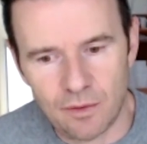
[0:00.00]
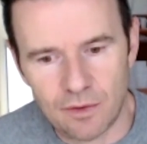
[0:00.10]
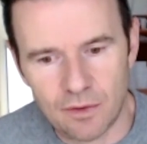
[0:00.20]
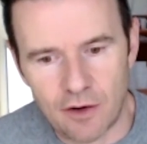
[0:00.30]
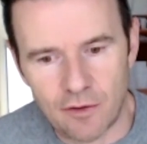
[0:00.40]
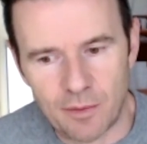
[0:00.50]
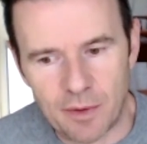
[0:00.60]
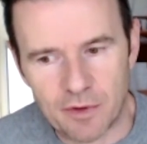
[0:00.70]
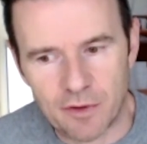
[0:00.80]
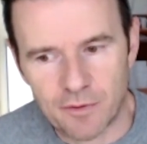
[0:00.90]
I
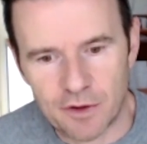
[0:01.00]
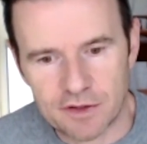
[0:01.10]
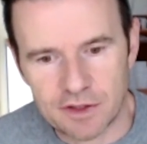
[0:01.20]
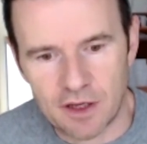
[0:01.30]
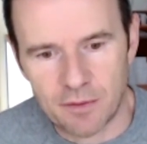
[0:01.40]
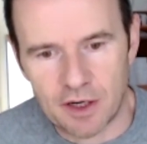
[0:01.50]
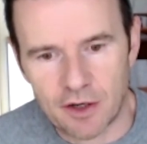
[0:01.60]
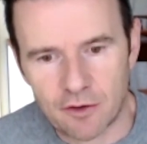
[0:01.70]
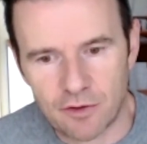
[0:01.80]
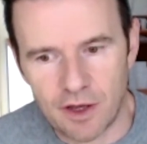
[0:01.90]
remember the first time that I
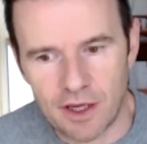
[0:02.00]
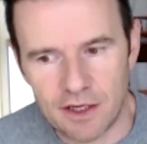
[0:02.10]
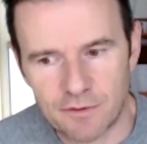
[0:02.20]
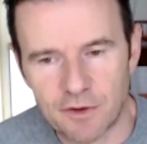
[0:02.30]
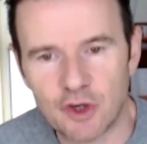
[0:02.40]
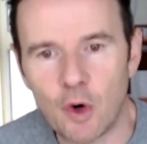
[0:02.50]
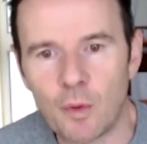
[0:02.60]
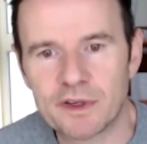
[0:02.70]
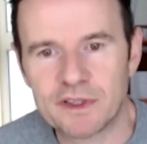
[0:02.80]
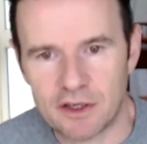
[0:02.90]
cried for no
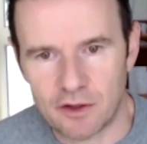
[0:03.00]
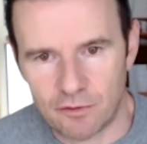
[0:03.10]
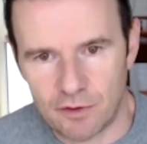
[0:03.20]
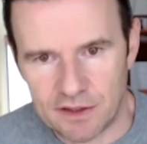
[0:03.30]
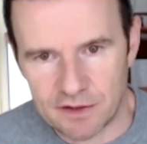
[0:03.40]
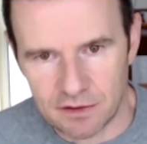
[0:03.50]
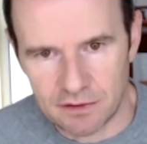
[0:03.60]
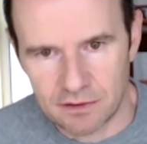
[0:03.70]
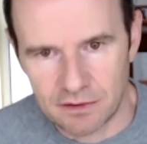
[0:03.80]
particular reason.